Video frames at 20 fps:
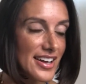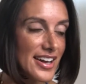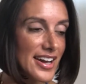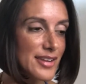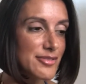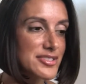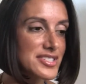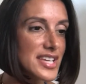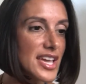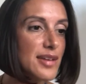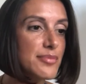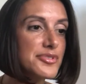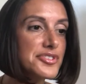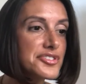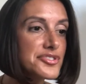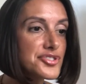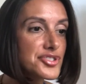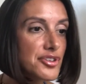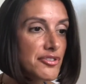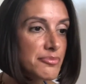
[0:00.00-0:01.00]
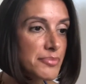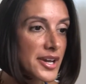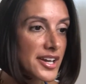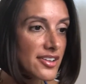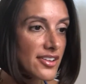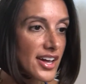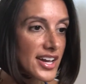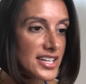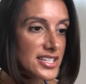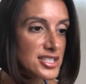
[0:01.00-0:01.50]
I was able to serve my
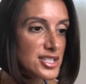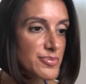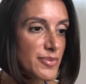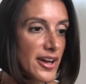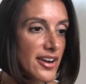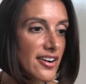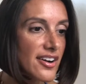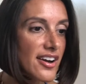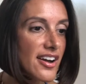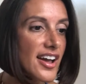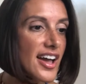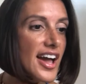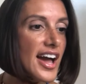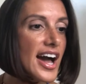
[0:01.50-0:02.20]
clients better.